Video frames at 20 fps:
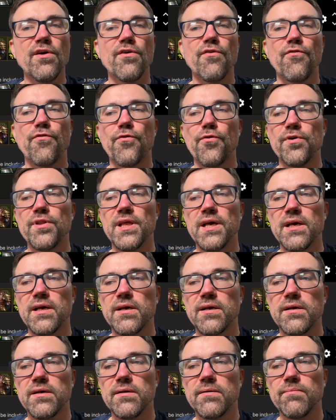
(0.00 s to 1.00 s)
for
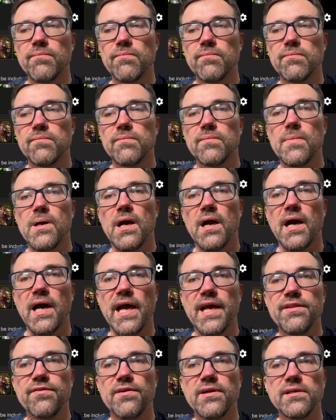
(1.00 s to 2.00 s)
the
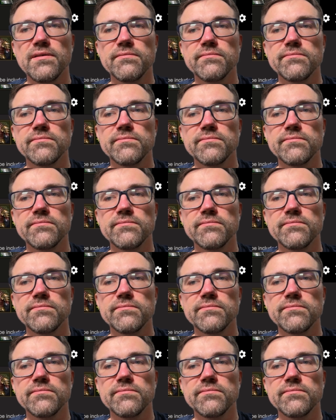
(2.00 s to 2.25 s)
Hydra,